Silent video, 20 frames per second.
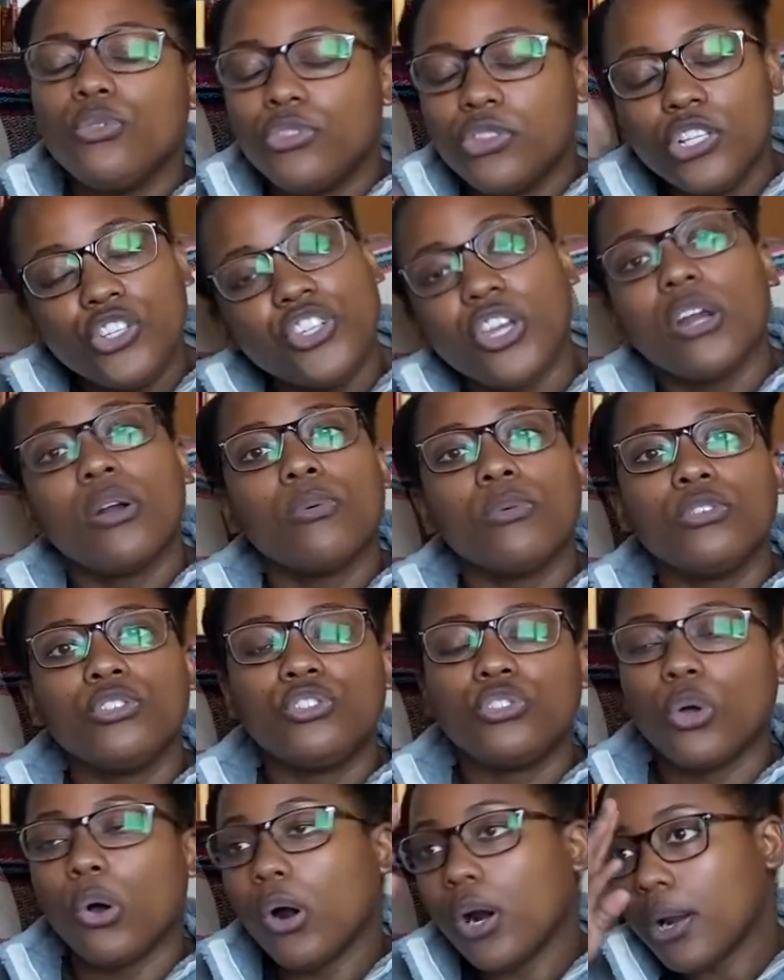the general
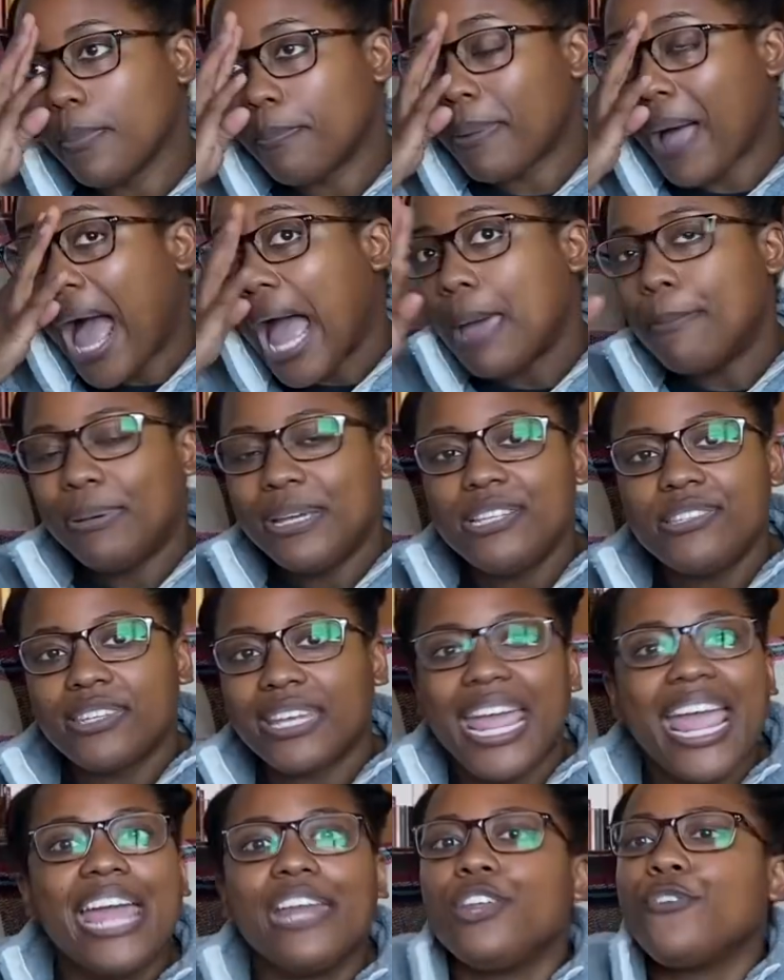store to buy a piece of
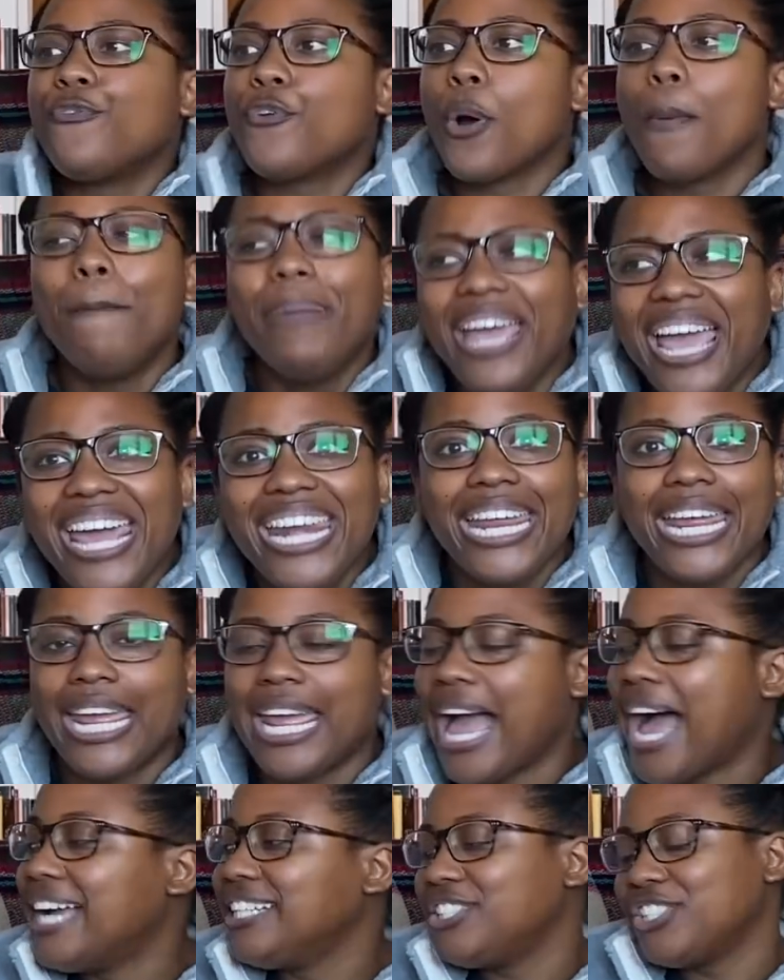candy for a penny.
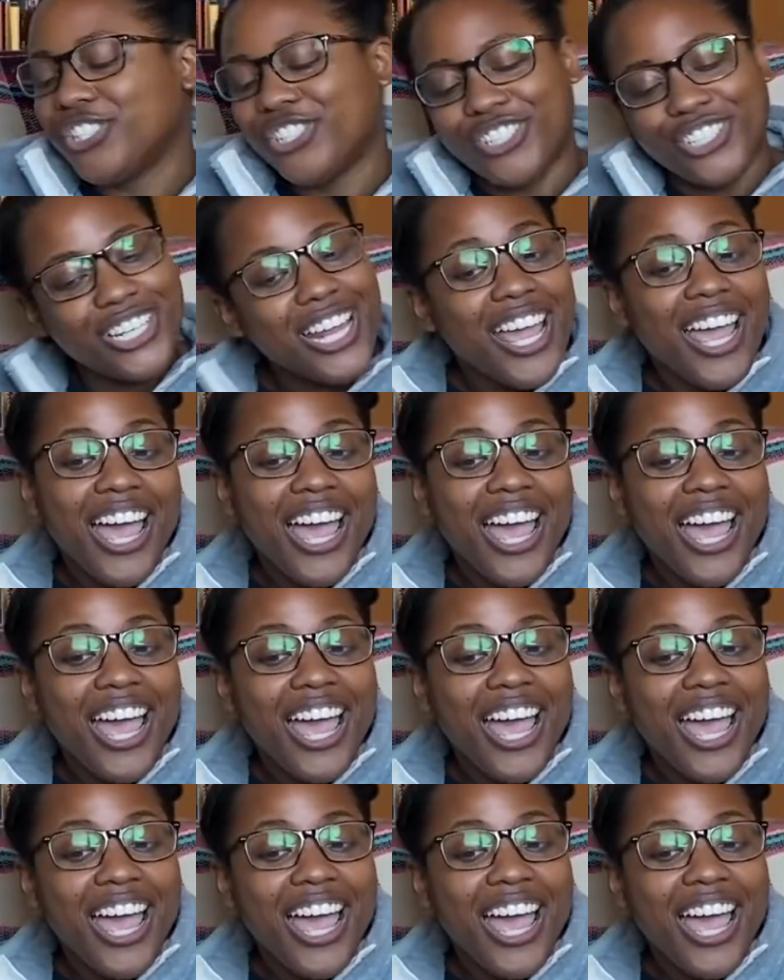I just,